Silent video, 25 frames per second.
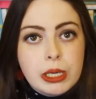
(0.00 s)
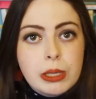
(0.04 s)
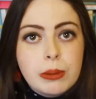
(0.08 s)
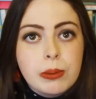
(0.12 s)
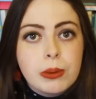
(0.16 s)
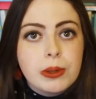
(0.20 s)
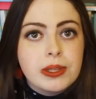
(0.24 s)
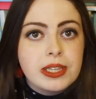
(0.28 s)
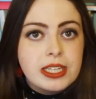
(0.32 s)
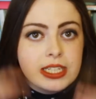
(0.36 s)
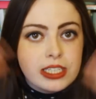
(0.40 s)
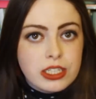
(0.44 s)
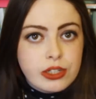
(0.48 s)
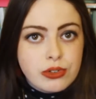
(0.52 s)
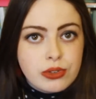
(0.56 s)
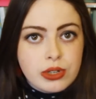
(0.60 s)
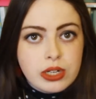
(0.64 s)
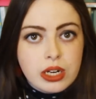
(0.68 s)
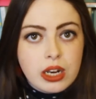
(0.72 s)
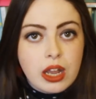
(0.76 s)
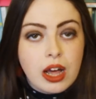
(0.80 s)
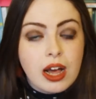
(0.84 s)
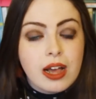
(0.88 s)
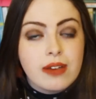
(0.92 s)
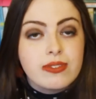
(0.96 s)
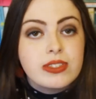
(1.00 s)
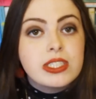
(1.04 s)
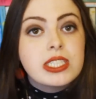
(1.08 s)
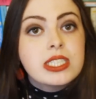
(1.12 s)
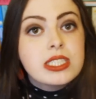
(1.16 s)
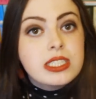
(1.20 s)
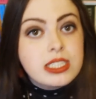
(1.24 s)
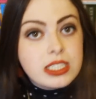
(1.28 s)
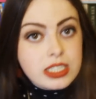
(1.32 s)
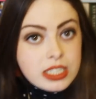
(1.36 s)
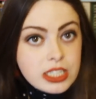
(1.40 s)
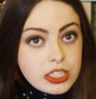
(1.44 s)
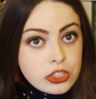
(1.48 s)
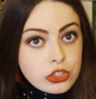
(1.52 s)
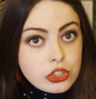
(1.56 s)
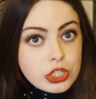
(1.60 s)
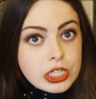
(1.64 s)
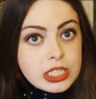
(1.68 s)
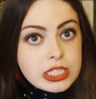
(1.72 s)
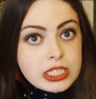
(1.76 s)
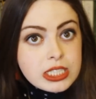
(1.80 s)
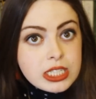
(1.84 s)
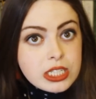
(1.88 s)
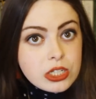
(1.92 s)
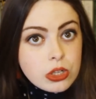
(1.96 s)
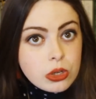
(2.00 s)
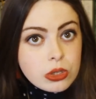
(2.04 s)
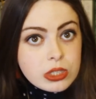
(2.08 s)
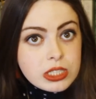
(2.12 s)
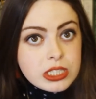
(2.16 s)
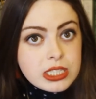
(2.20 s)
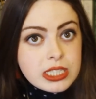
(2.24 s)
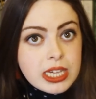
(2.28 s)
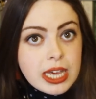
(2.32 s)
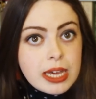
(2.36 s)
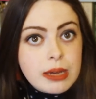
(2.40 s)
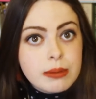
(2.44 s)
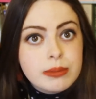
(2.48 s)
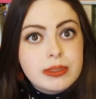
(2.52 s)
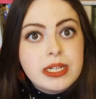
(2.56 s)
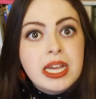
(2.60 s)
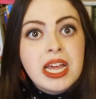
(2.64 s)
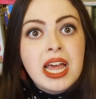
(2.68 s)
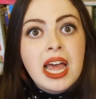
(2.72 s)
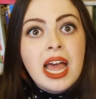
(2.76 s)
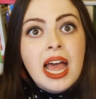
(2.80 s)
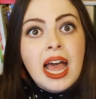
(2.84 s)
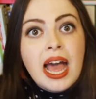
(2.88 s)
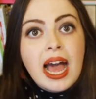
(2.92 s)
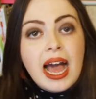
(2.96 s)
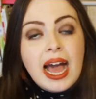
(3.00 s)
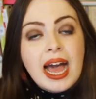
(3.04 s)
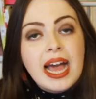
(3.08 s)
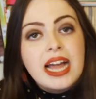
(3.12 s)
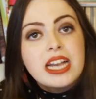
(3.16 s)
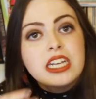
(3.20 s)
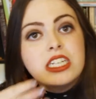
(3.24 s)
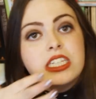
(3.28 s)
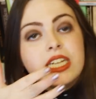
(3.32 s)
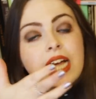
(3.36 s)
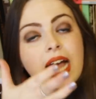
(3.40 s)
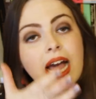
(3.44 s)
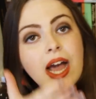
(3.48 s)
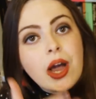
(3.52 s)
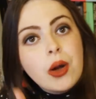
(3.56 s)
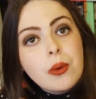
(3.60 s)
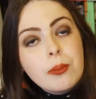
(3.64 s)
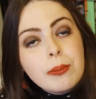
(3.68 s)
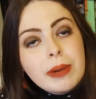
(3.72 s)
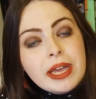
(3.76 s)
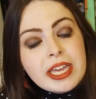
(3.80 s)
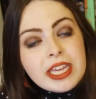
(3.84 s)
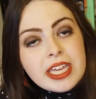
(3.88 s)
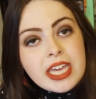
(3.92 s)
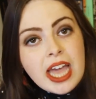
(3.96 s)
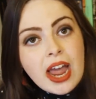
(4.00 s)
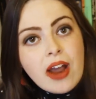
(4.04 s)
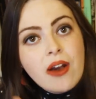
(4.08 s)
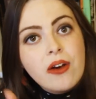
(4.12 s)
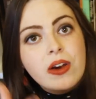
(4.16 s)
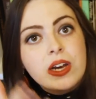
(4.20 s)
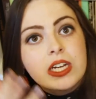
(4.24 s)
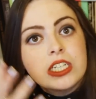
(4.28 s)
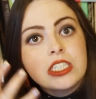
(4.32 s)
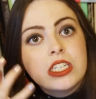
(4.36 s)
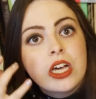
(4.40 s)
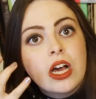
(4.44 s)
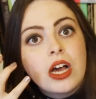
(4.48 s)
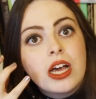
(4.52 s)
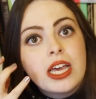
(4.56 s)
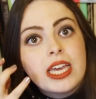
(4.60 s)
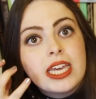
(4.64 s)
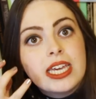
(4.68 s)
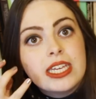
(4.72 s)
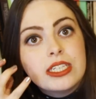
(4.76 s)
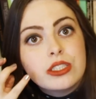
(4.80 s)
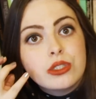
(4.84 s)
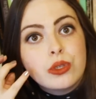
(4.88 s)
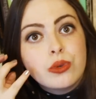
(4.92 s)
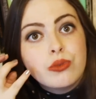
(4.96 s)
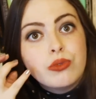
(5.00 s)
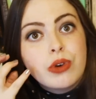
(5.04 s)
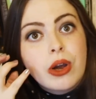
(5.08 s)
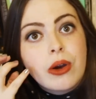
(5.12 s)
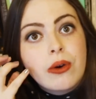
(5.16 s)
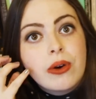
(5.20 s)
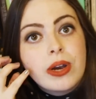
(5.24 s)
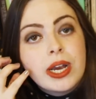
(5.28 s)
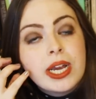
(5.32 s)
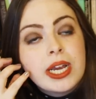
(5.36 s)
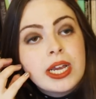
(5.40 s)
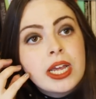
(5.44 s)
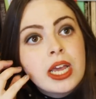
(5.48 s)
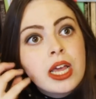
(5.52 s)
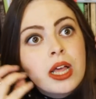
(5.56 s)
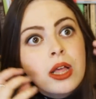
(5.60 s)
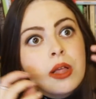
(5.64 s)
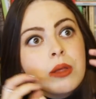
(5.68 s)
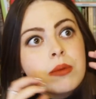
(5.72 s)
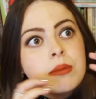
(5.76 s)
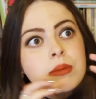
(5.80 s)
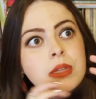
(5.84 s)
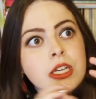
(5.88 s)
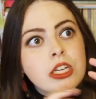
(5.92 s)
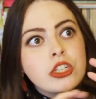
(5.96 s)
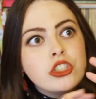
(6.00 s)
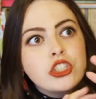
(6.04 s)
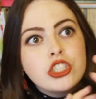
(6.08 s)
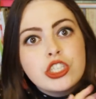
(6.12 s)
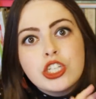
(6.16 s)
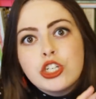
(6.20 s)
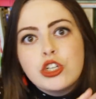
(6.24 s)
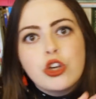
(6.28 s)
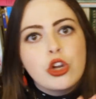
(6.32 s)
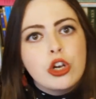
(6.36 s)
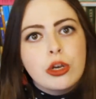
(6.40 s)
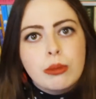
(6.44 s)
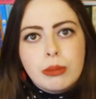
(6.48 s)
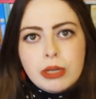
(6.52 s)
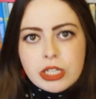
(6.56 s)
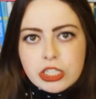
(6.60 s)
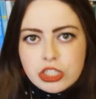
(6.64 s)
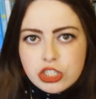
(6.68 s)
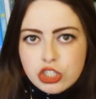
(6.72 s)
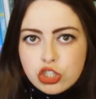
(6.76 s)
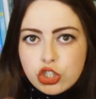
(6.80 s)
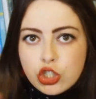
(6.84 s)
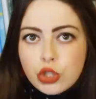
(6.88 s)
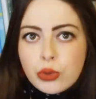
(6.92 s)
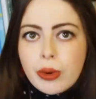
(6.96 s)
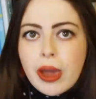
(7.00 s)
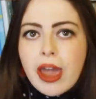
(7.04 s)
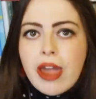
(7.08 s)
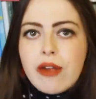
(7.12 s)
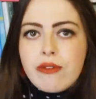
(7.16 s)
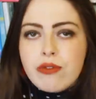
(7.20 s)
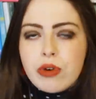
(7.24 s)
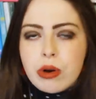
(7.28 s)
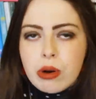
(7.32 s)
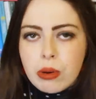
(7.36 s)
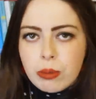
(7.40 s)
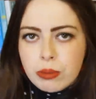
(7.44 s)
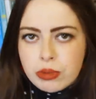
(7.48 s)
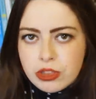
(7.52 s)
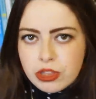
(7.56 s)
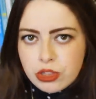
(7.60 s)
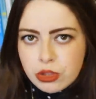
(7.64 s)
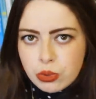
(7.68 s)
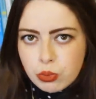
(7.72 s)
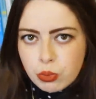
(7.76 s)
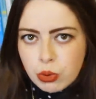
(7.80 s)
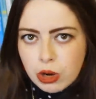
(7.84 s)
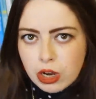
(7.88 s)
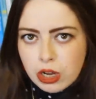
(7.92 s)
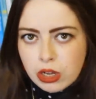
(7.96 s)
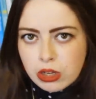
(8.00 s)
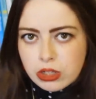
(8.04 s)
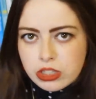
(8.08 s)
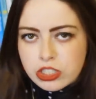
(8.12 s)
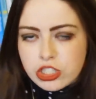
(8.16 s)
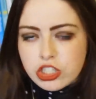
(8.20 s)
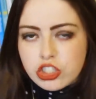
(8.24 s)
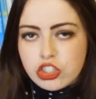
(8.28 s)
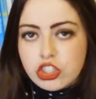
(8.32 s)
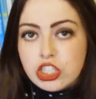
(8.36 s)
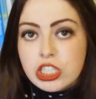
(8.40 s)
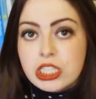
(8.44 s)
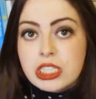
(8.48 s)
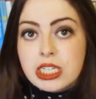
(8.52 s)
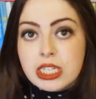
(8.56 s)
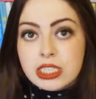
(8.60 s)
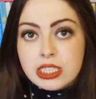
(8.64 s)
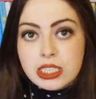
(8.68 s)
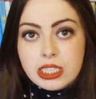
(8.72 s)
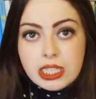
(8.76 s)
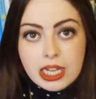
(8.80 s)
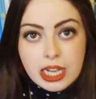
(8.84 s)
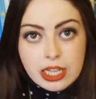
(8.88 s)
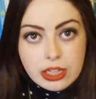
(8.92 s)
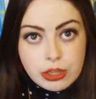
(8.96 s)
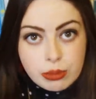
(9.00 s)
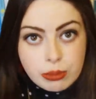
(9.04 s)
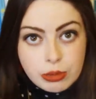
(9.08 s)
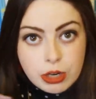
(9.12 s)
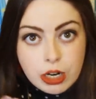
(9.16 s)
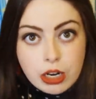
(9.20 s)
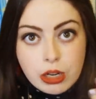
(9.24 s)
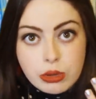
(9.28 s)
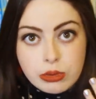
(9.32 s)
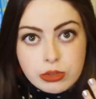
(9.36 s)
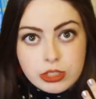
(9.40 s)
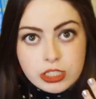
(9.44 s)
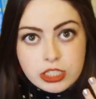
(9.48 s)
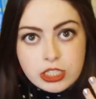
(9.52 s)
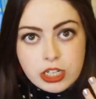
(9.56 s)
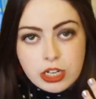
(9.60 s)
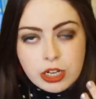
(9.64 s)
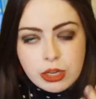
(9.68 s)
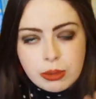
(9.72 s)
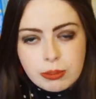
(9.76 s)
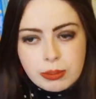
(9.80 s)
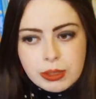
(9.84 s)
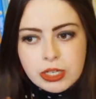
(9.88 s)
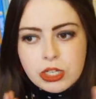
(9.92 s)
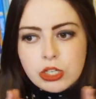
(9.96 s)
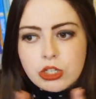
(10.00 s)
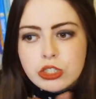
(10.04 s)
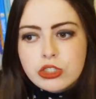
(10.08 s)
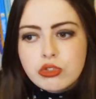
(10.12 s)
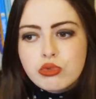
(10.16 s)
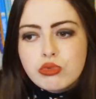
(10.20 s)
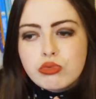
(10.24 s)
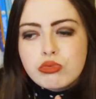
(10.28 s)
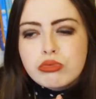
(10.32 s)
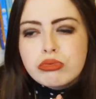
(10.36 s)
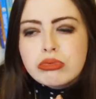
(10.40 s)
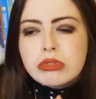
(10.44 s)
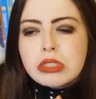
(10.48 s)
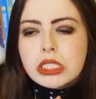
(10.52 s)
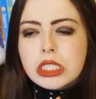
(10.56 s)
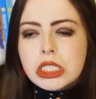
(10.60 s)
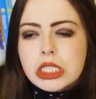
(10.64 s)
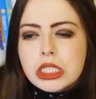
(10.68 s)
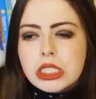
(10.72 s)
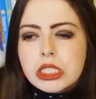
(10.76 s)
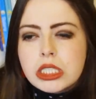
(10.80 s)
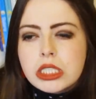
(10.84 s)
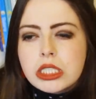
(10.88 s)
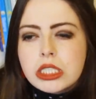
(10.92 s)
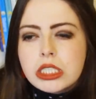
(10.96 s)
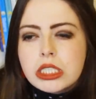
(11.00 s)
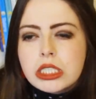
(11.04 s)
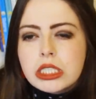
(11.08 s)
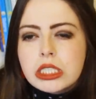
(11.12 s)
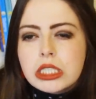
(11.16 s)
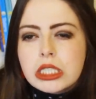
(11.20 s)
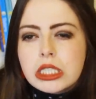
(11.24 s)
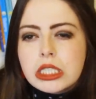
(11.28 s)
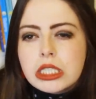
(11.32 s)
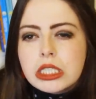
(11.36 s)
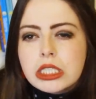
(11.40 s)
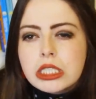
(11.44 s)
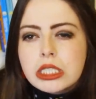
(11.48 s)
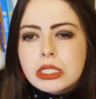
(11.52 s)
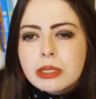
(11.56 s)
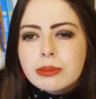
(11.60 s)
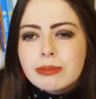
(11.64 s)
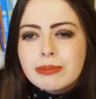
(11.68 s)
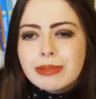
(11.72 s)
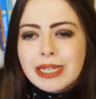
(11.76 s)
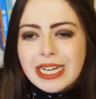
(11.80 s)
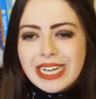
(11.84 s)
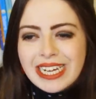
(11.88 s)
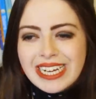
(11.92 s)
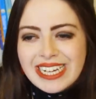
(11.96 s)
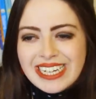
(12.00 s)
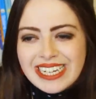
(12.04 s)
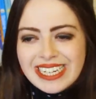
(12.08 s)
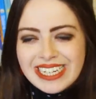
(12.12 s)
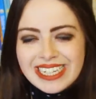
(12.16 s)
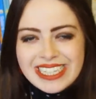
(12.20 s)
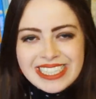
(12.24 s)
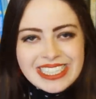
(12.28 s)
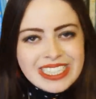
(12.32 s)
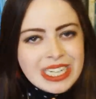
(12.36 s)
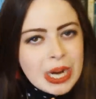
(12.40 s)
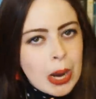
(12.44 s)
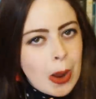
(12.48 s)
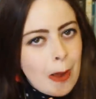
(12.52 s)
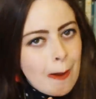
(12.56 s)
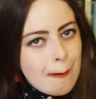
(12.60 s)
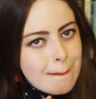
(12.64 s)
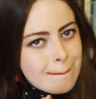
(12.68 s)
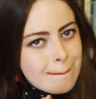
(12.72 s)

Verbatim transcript: people and their different lives, it's an interesting concept, and our main character is she's anonymous to everyone within the world. She doesn't let them close to her because right on the last page,